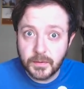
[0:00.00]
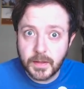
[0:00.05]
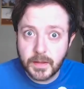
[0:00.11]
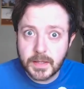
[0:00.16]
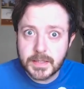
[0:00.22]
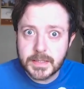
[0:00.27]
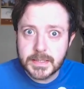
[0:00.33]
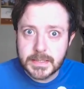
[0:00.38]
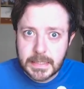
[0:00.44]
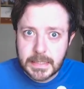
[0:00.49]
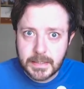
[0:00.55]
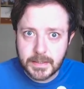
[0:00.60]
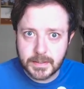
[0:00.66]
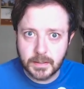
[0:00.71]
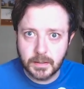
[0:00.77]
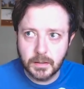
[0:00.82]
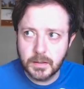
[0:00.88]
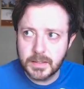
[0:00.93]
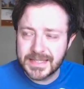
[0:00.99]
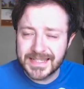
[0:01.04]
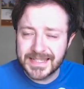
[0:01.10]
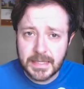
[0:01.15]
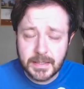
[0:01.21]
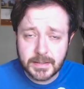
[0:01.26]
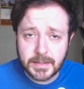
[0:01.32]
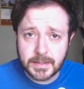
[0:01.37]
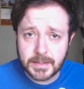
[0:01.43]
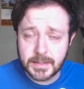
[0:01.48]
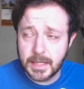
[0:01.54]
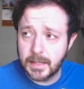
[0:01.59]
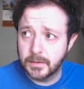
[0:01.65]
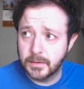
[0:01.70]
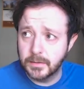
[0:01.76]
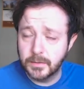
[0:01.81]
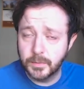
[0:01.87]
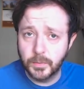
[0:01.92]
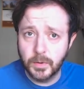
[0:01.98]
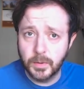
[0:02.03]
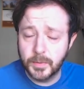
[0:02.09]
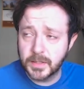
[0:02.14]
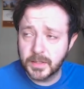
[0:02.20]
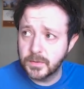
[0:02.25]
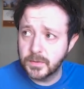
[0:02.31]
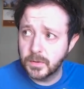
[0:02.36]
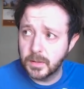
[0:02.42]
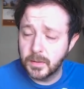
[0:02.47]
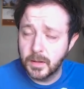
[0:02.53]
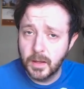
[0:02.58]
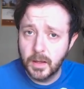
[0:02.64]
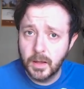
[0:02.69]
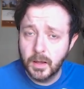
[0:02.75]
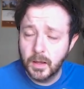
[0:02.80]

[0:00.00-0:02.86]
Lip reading: that's Caesar salad. What am I talking about?